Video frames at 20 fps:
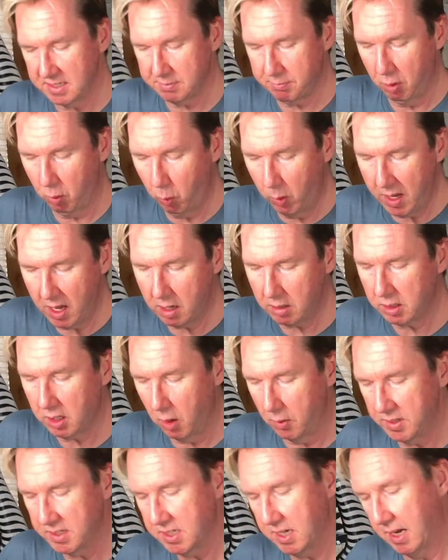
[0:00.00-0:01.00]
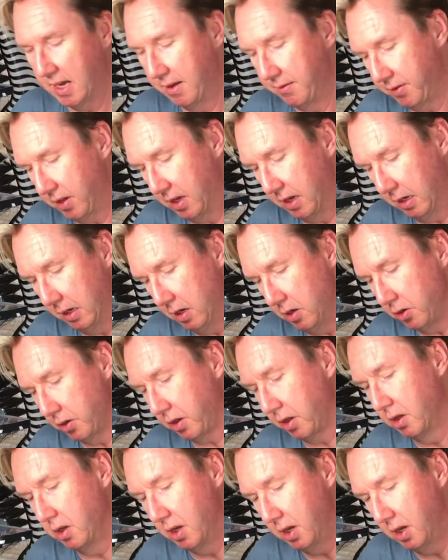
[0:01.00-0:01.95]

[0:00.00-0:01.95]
but we are going to have a look.